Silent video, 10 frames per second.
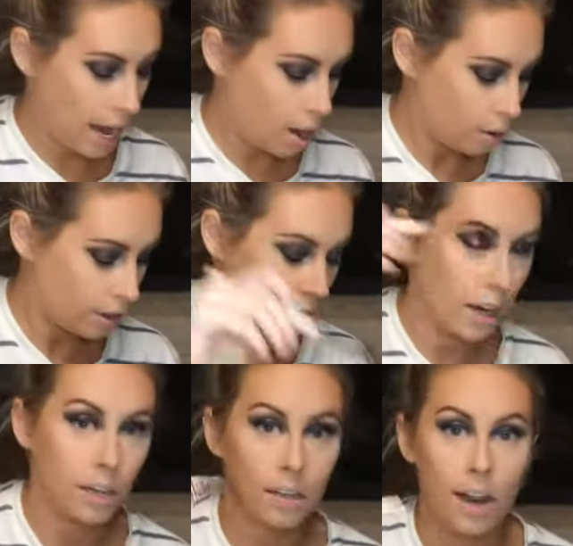out the
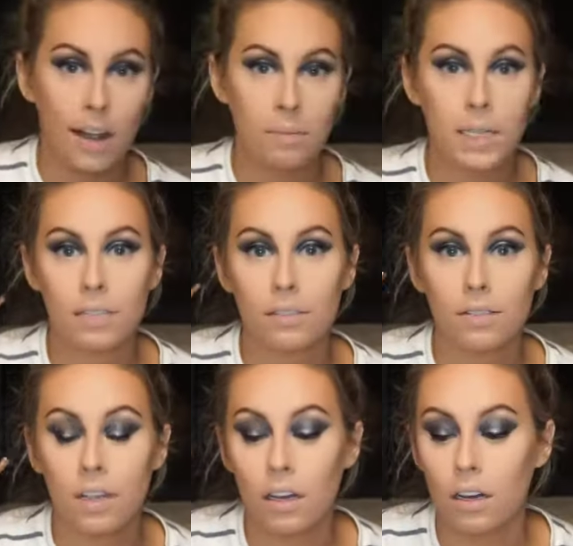under eye, because I
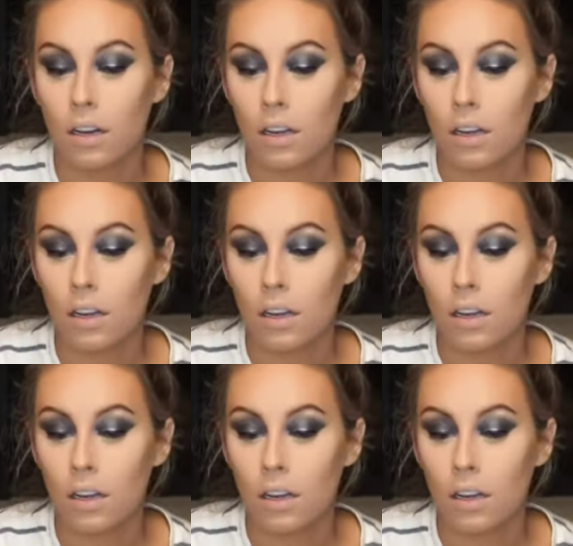feel like